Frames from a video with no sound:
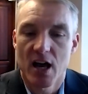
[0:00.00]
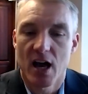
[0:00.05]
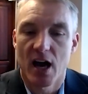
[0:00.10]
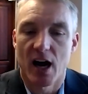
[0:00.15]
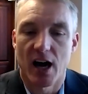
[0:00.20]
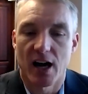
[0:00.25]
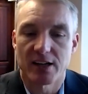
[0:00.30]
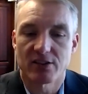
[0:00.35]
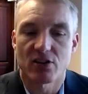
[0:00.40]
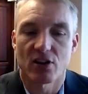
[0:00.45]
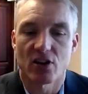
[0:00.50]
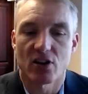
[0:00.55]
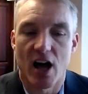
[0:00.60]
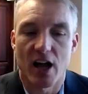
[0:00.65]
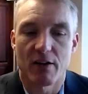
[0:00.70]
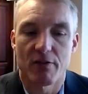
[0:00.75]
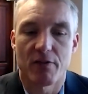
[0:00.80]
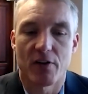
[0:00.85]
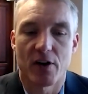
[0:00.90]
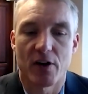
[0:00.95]
It's a lot
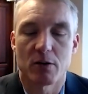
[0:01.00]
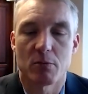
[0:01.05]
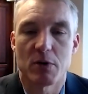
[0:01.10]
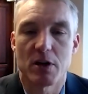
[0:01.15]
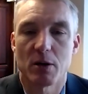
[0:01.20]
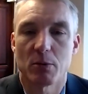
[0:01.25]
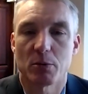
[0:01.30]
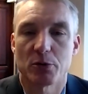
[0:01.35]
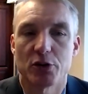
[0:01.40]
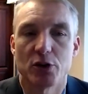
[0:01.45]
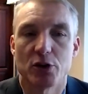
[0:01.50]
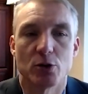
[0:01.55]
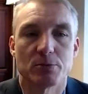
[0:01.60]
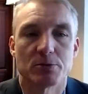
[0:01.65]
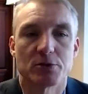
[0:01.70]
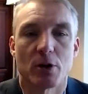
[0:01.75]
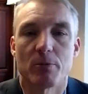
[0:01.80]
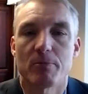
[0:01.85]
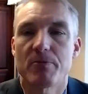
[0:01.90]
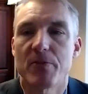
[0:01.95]
of fun to be able to do.
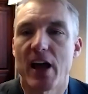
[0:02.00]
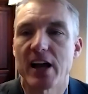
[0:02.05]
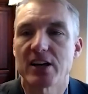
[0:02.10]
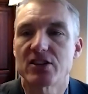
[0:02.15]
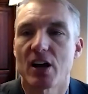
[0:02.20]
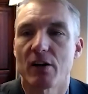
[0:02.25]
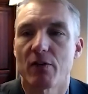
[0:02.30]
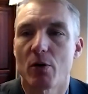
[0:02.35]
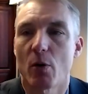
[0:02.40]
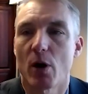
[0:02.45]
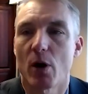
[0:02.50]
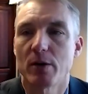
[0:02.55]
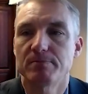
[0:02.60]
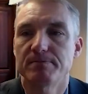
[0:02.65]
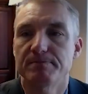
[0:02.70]
So thanks, everyone.